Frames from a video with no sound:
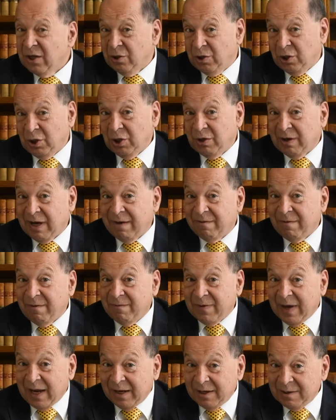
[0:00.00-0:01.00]
Do you have a
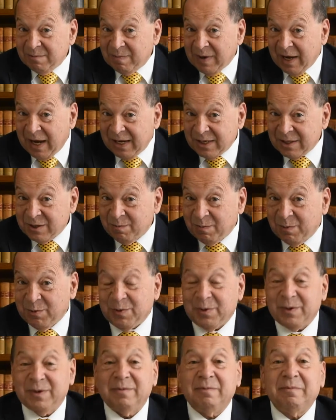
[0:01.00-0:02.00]
valid
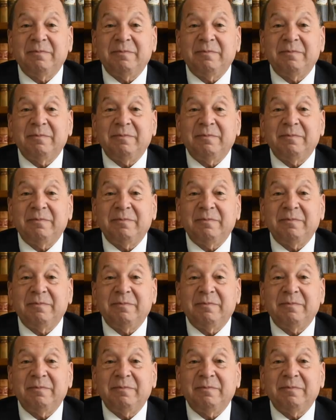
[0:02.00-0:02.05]
passport?